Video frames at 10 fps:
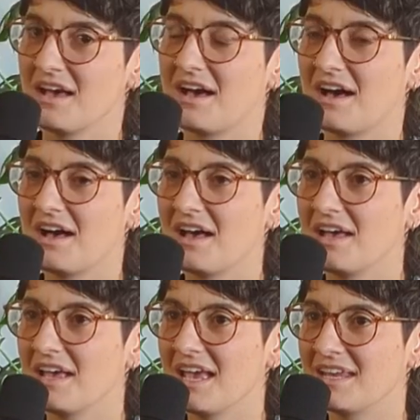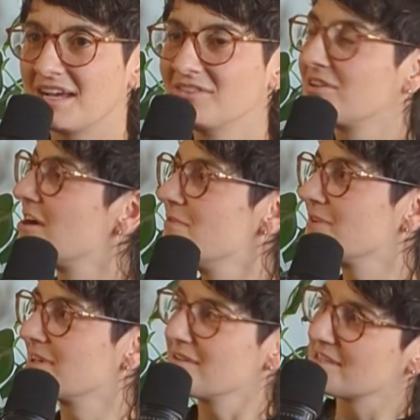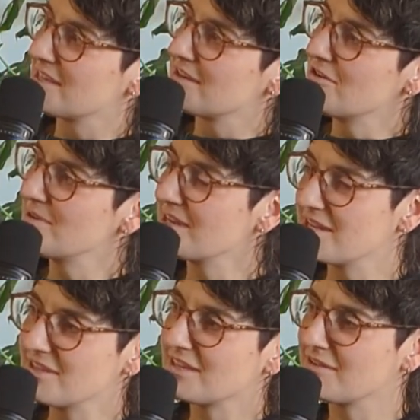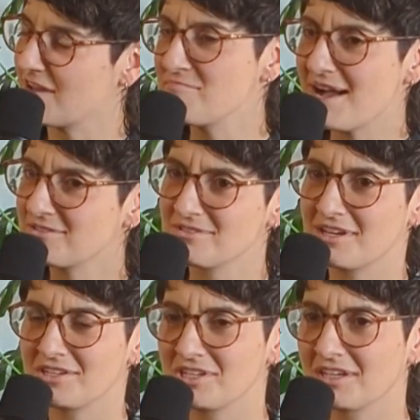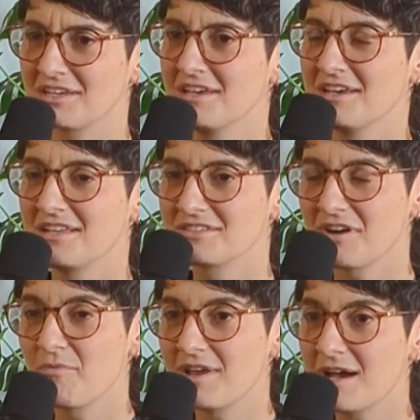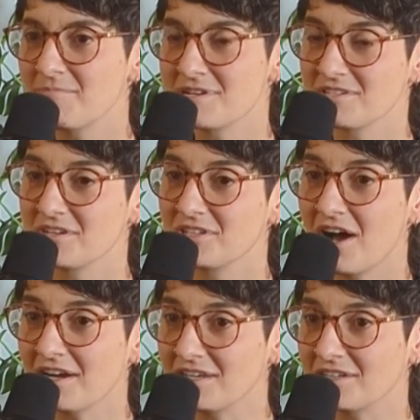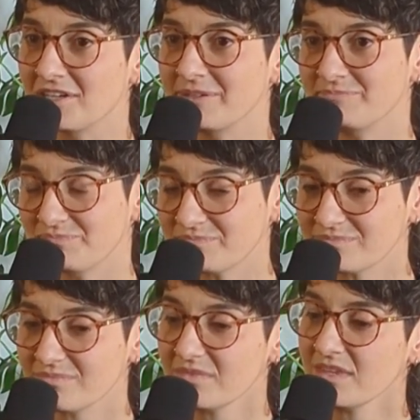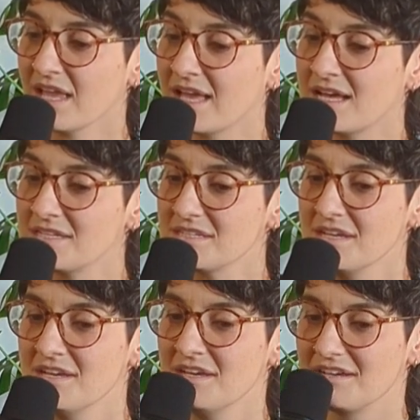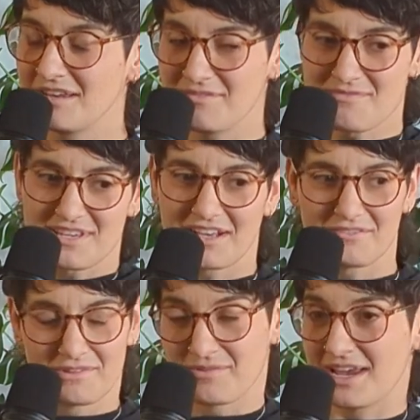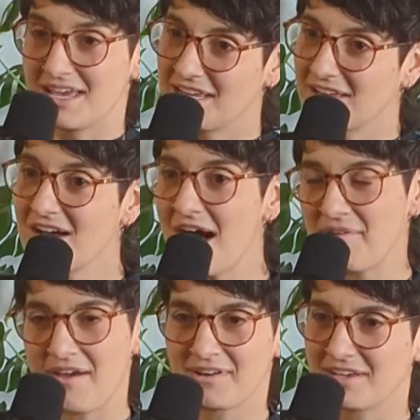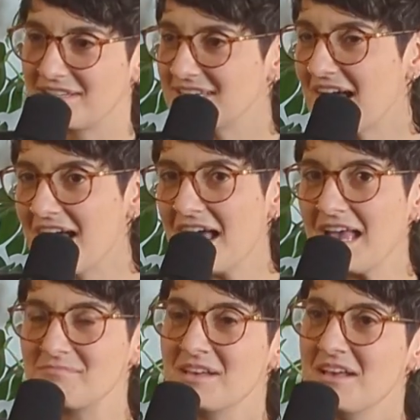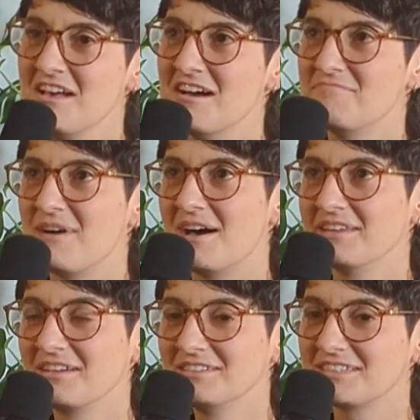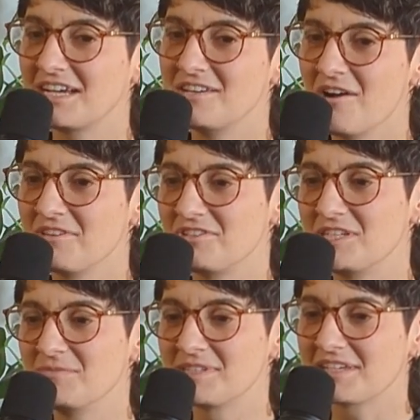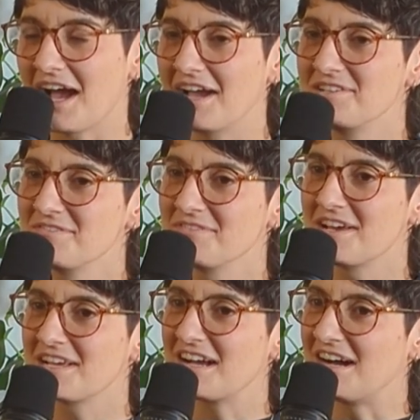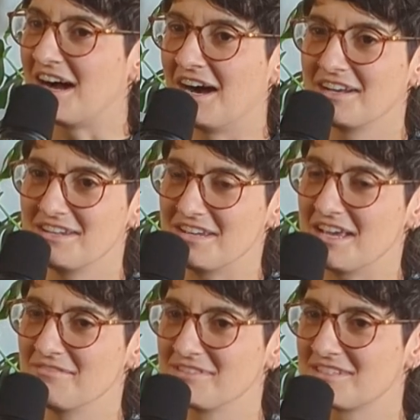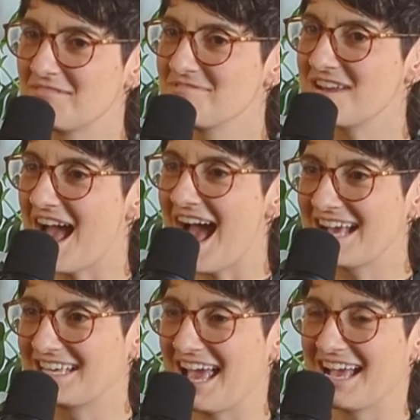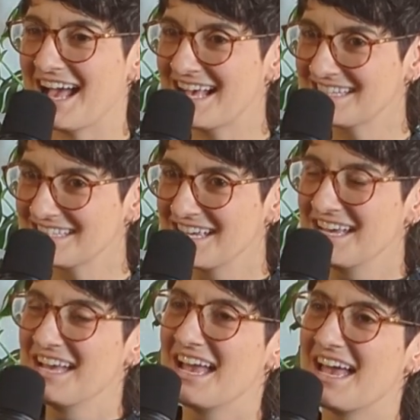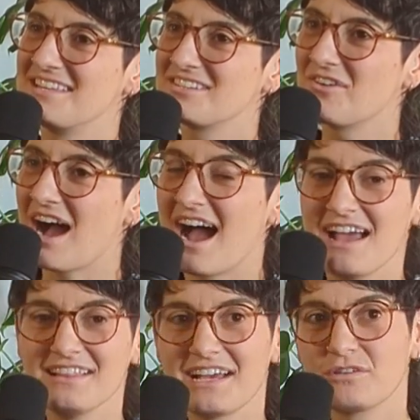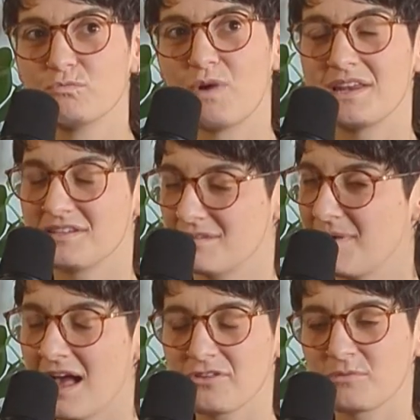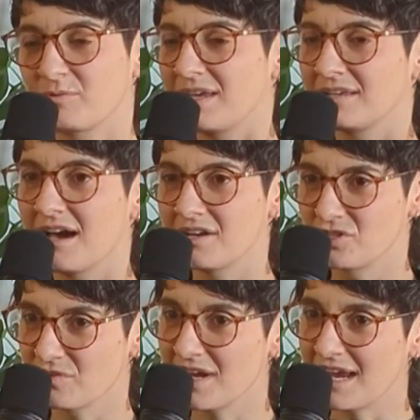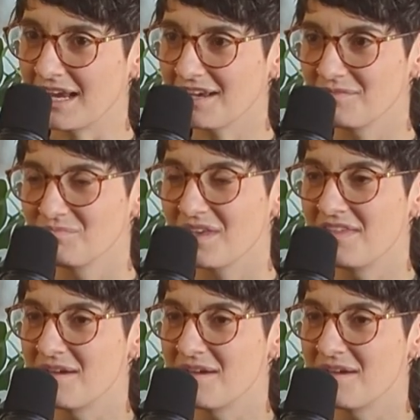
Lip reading: And I look over and I said, oh my God, I think I've matched with that chick. And so I went up and I started talking to her, and it was like we were hitting it off and having a good time. But little did I know that she was kind of like on a date with someone at Gay Ass. And so I like went to the bathroom and went and got a drink. And